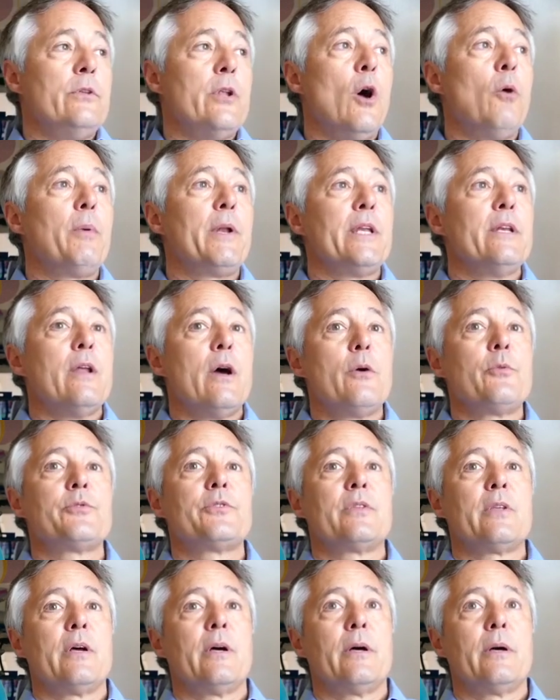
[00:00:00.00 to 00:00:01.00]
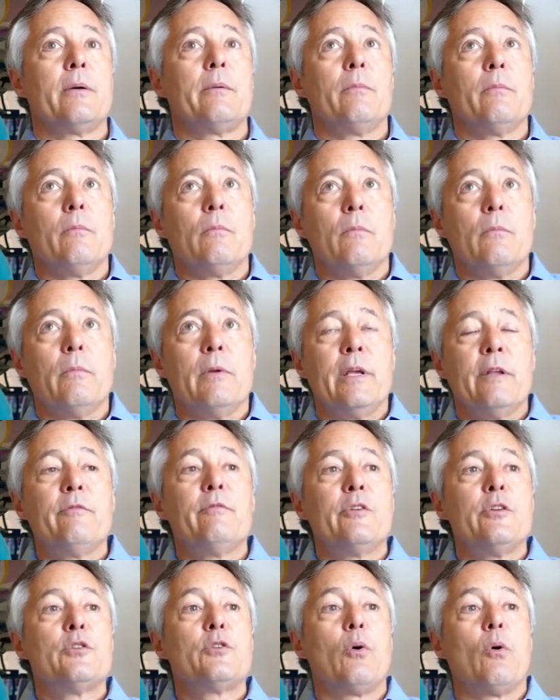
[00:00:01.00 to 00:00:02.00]
Nobody knows the
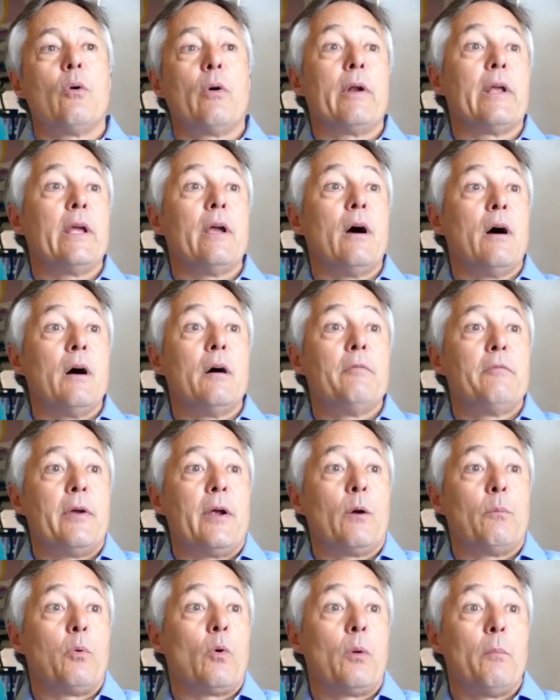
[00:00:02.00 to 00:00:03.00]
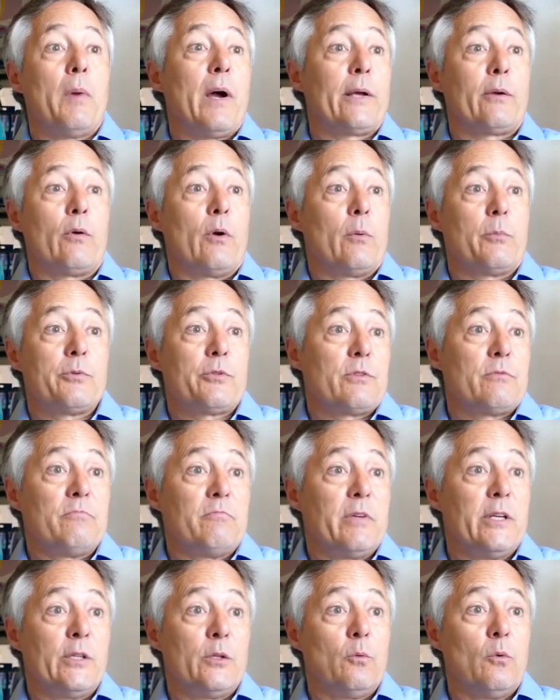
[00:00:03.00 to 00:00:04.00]
inventory of airborne microbes
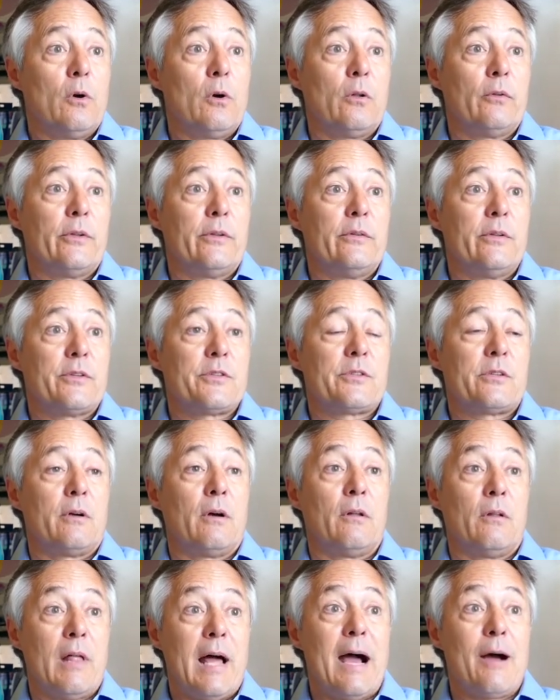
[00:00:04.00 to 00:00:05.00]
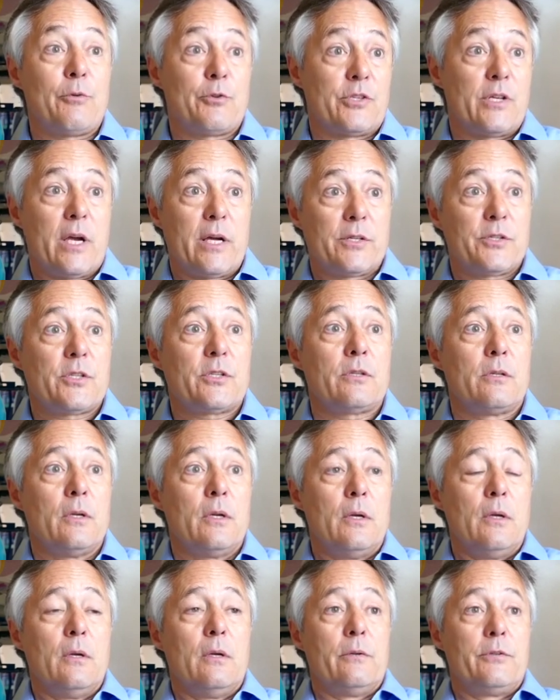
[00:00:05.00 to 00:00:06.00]
in the world, and this allows us
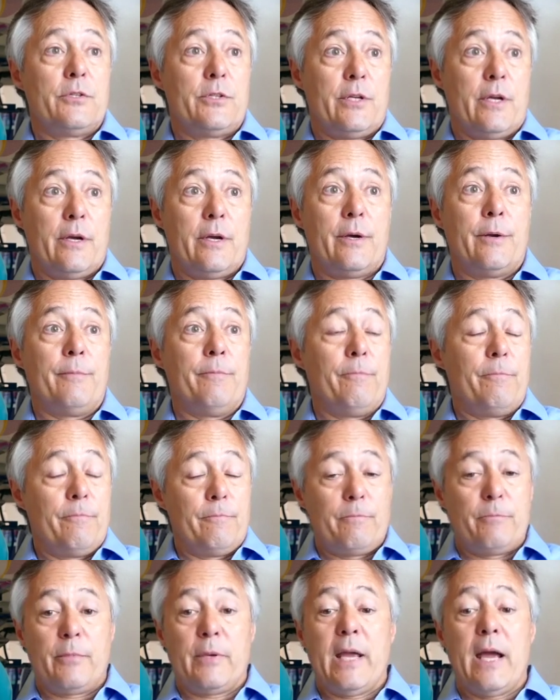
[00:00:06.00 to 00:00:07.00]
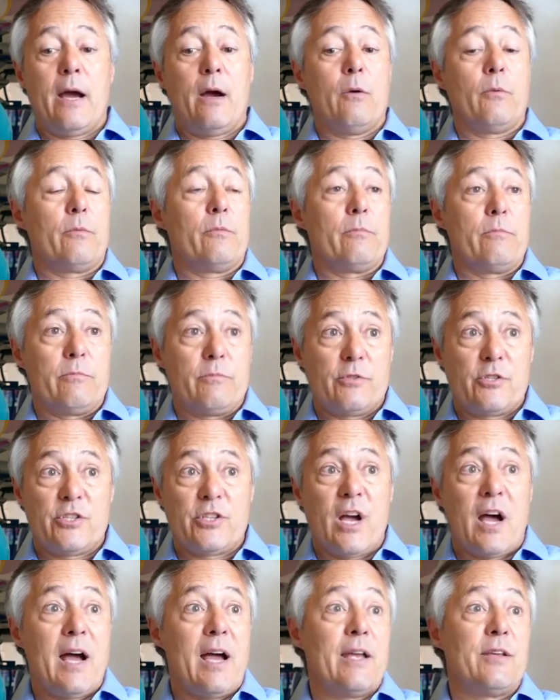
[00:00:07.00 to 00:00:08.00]
to count,
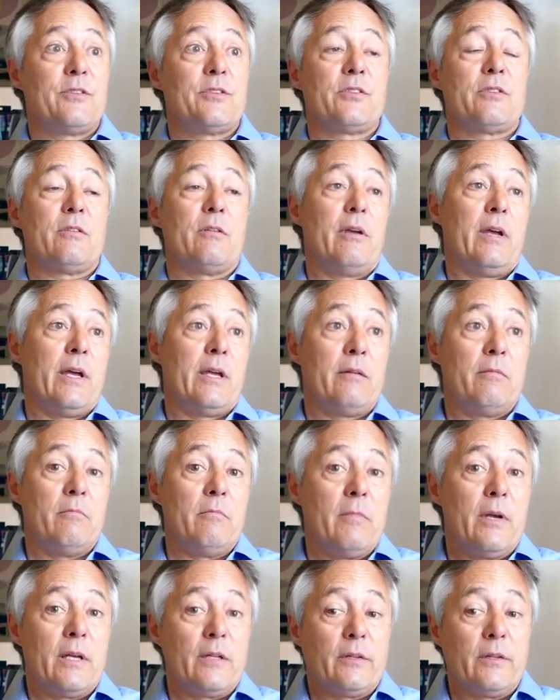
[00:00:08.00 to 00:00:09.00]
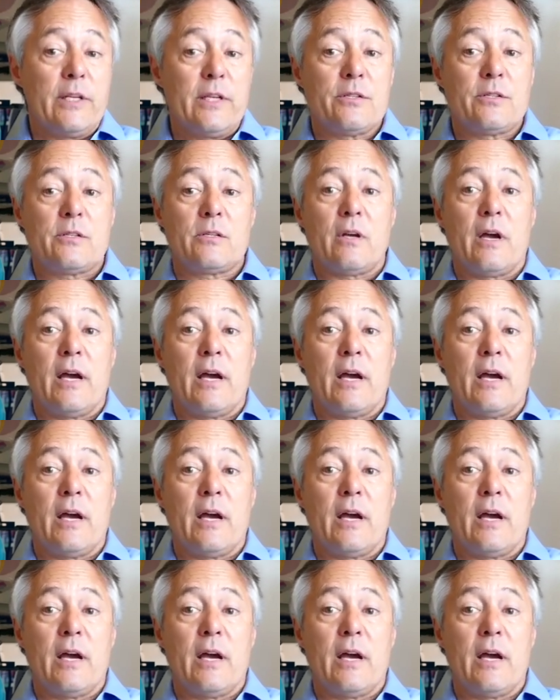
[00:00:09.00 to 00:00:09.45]
size, and at least